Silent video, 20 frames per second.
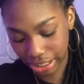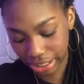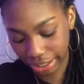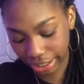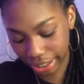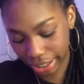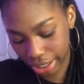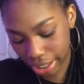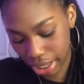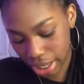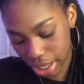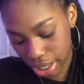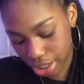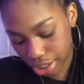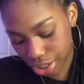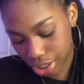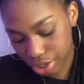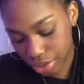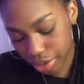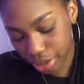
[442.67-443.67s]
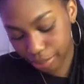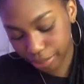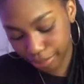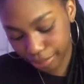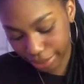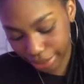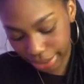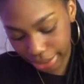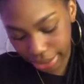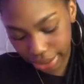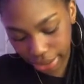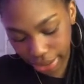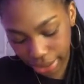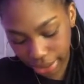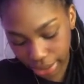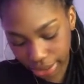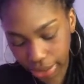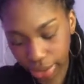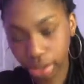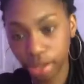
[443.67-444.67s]
like you unbutton it a
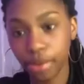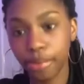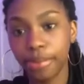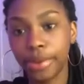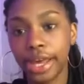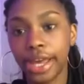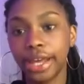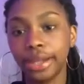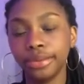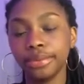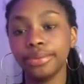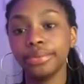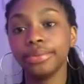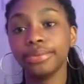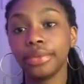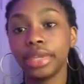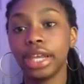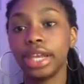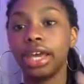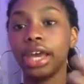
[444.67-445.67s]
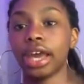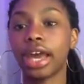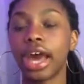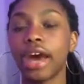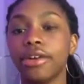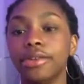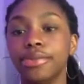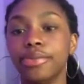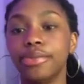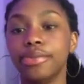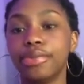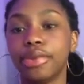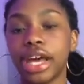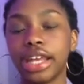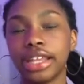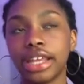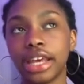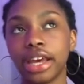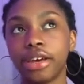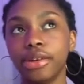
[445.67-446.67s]
little bit. I
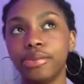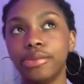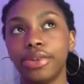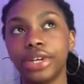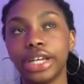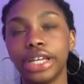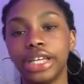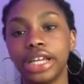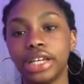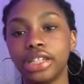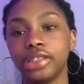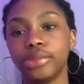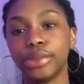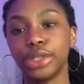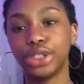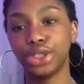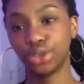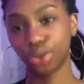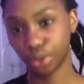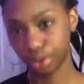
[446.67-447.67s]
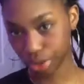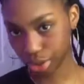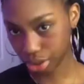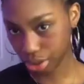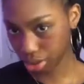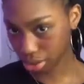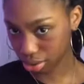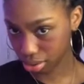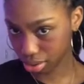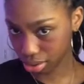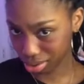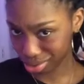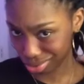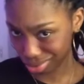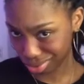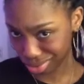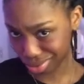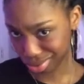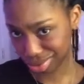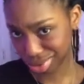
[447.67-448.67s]
think I'd bring it down to my shoulders.
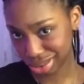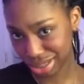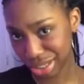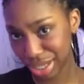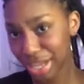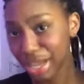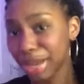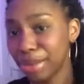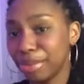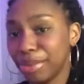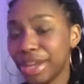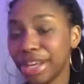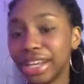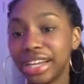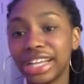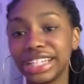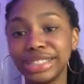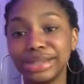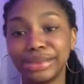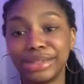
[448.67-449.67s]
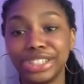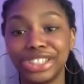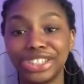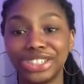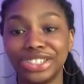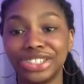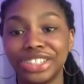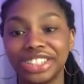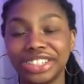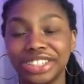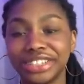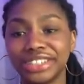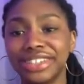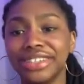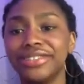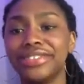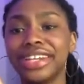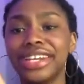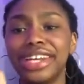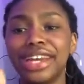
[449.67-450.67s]
Bring it down to my shoulders or
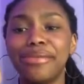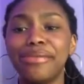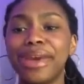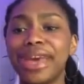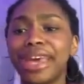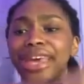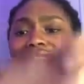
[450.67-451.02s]
something and make it